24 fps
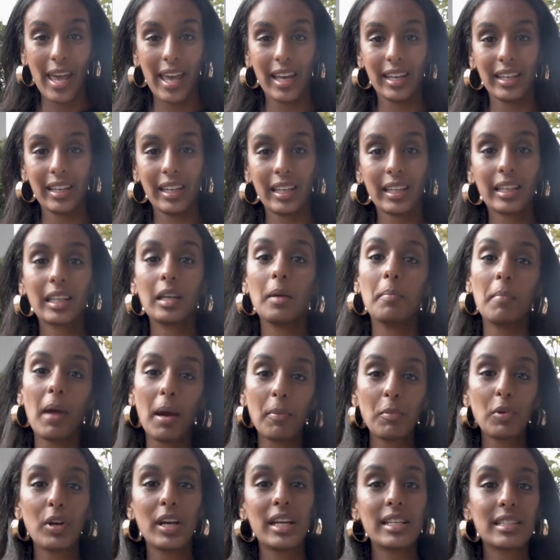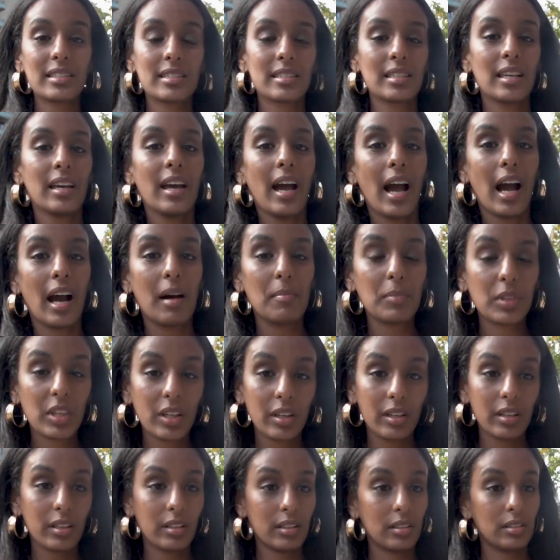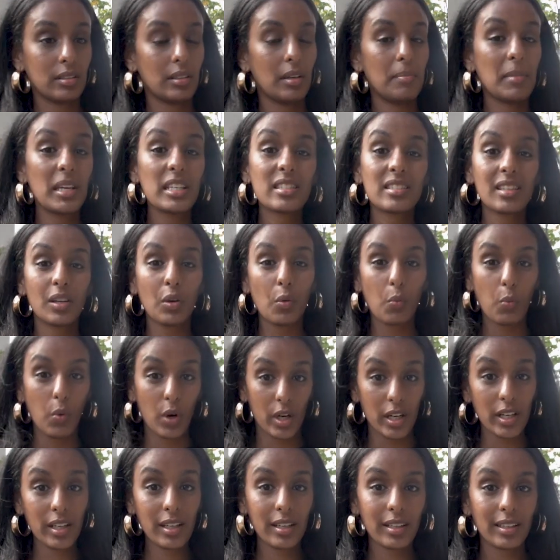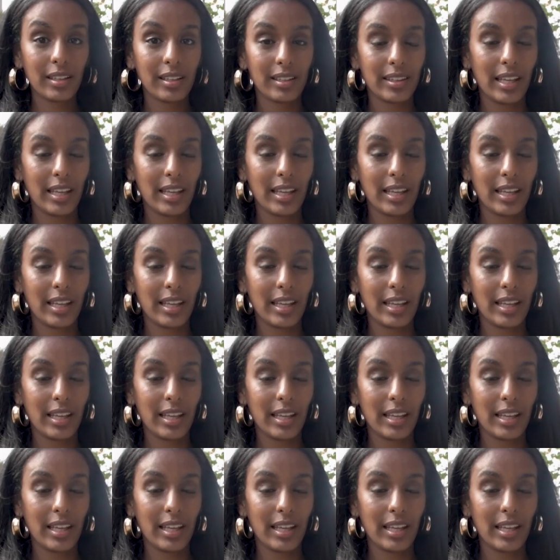and it commemorates the amazing work